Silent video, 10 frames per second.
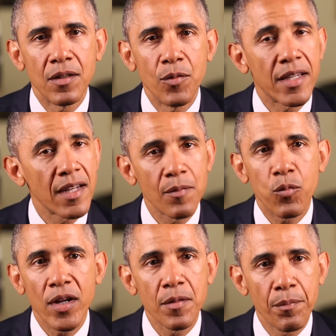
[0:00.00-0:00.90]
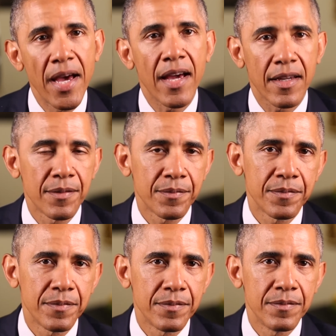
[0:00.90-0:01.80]
We cannot bring them back,
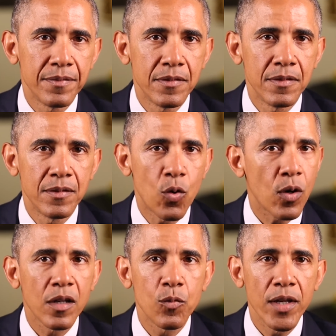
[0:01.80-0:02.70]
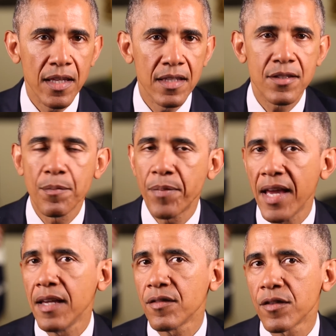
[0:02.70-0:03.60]
nor can we ease the
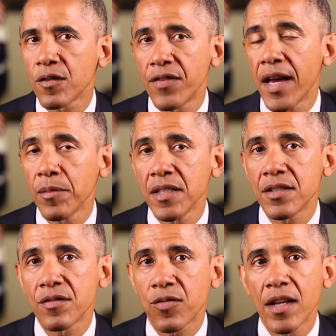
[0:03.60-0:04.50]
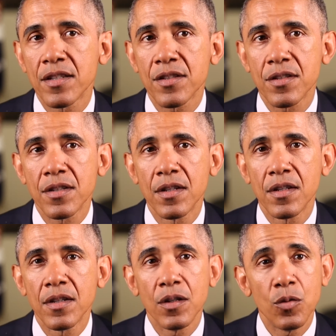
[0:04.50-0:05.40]
pain of their families and friends
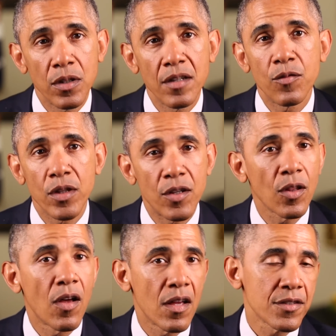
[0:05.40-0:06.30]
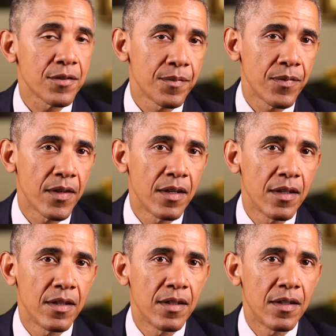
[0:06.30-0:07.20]
who live with their loss.
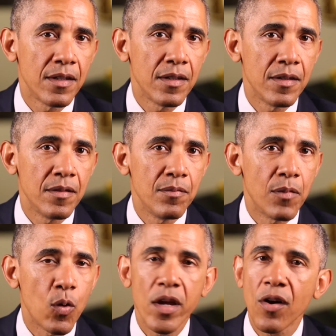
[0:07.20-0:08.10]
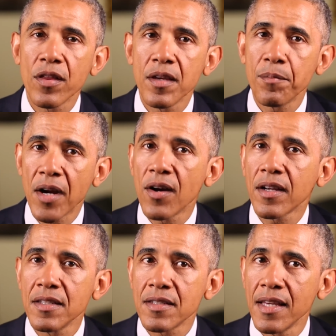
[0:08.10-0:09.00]
But we are the
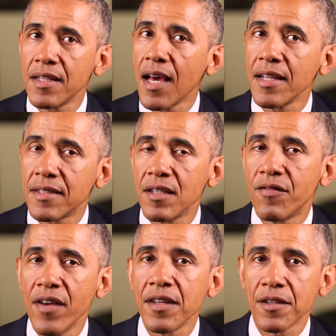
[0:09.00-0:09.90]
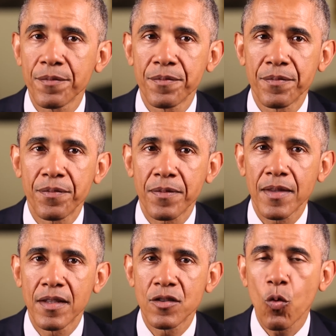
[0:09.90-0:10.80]
Americans they died to defend.
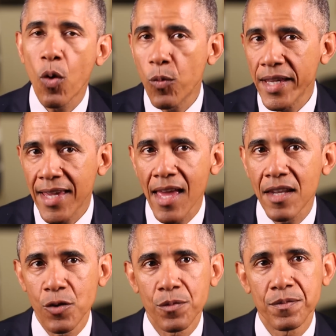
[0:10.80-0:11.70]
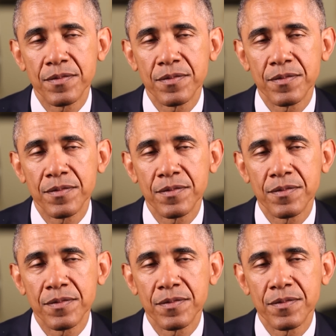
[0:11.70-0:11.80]
So, what we can do,